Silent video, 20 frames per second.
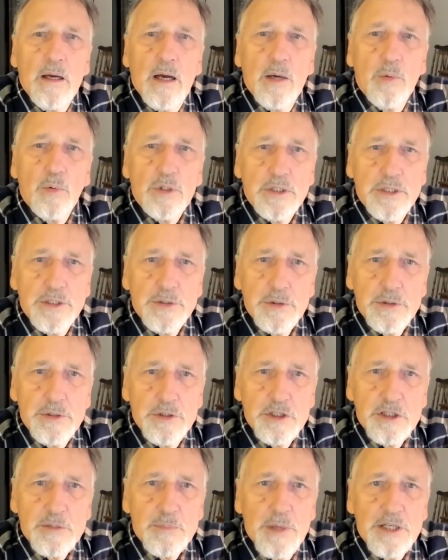I will
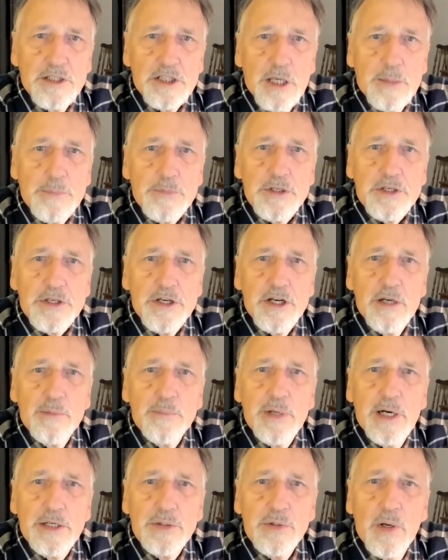introduce my subject here
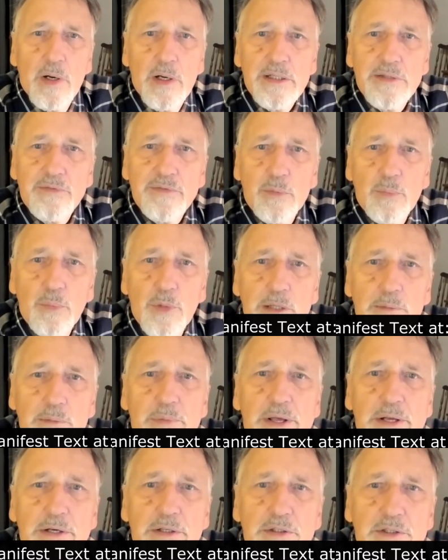by drawing from
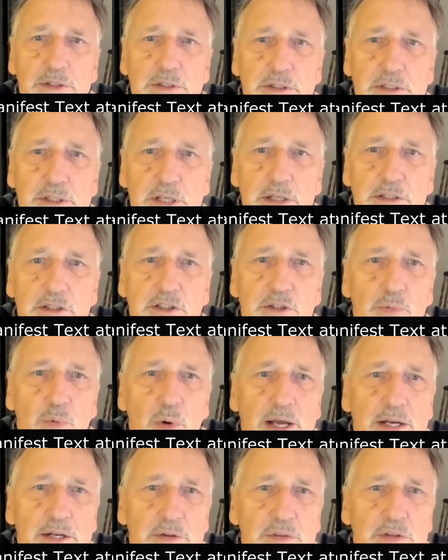what Peterson says
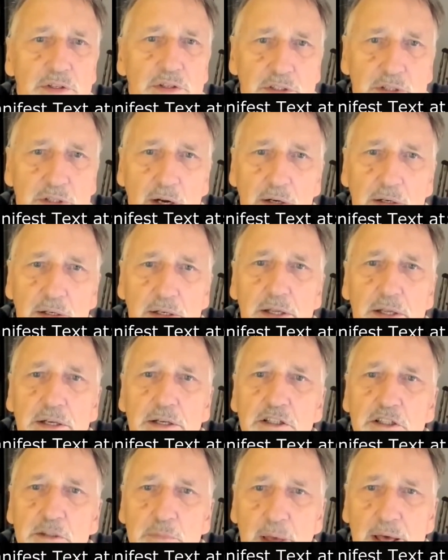right at the start in
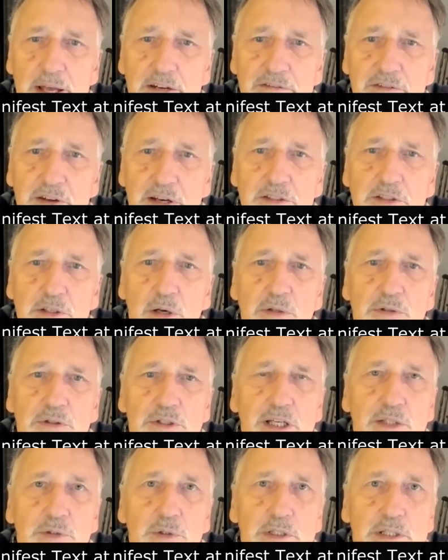his
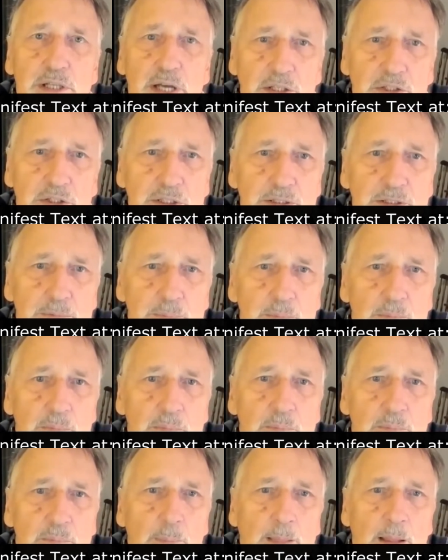manifesto's introduction.
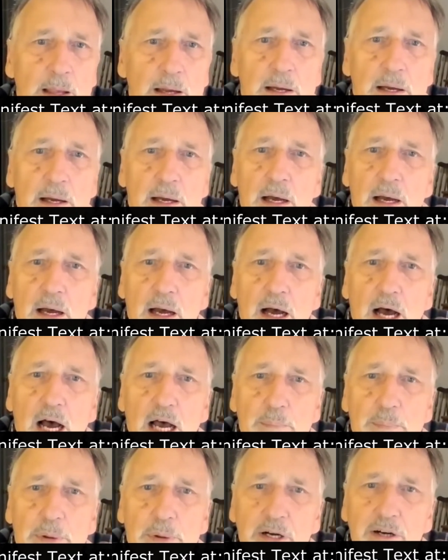
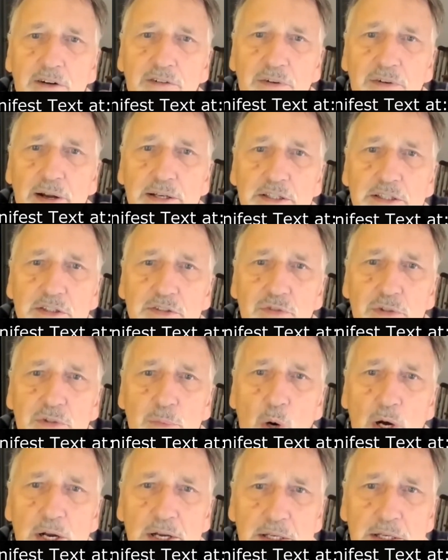I paraphrase
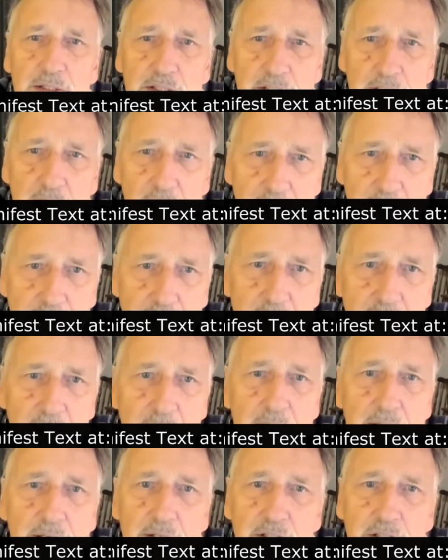from
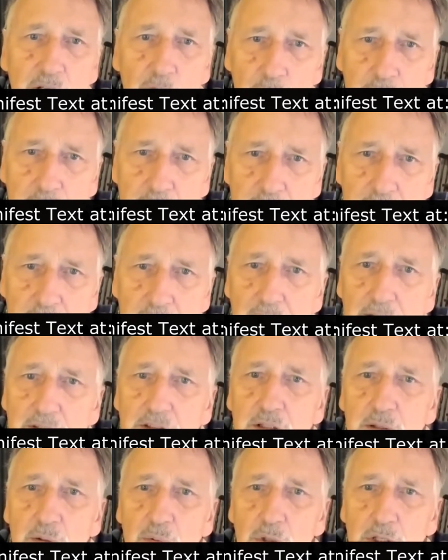the written
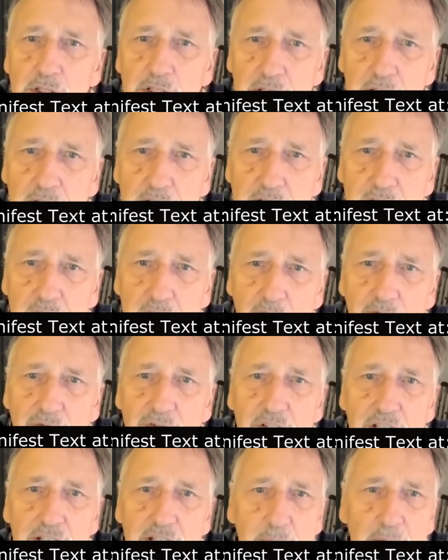text, which he has
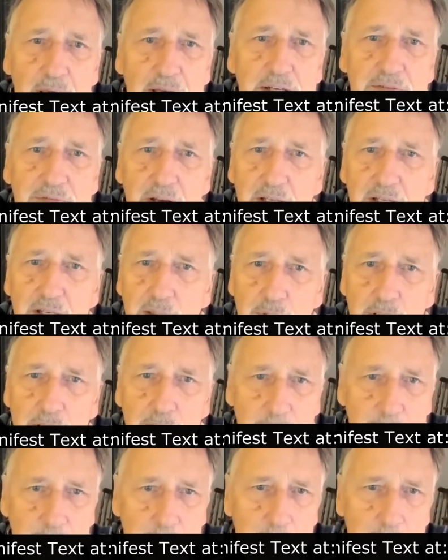helpfully made available.